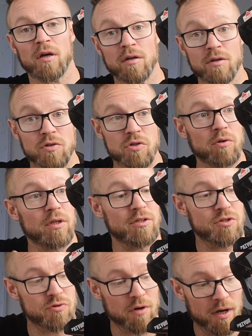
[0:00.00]
So let's
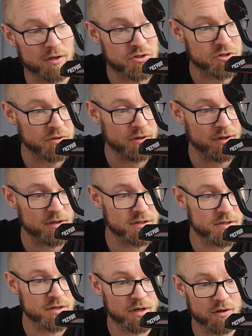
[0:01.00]
try and turn
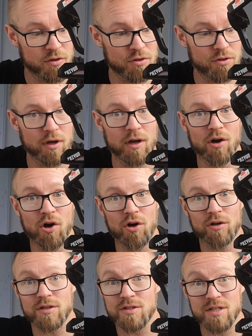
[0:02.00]
this thing on
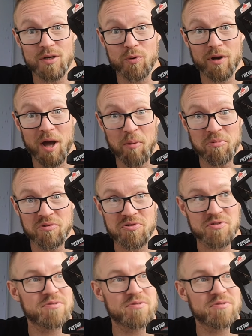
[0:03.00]
and see what happens.